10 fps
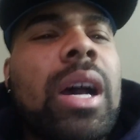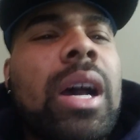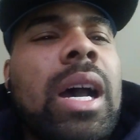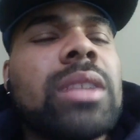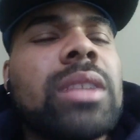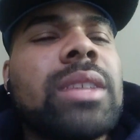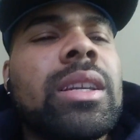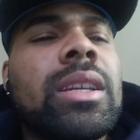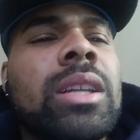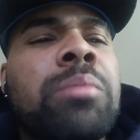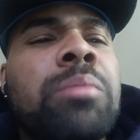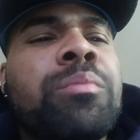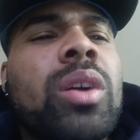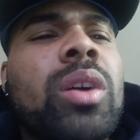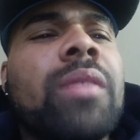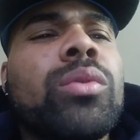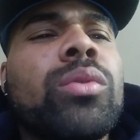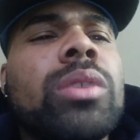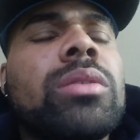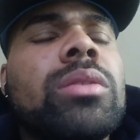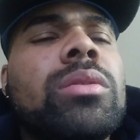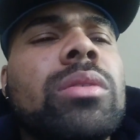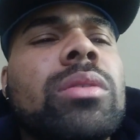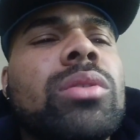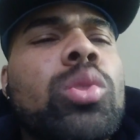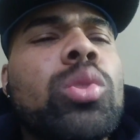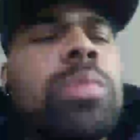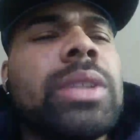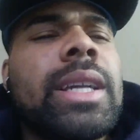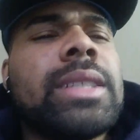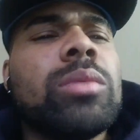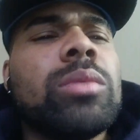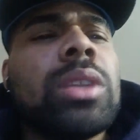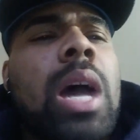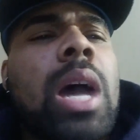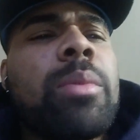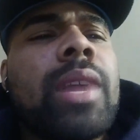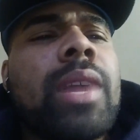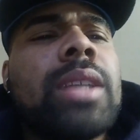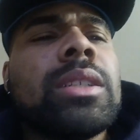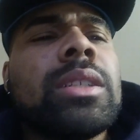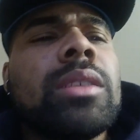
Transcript: how to take and avoid the tube with that shit, with the copyrights and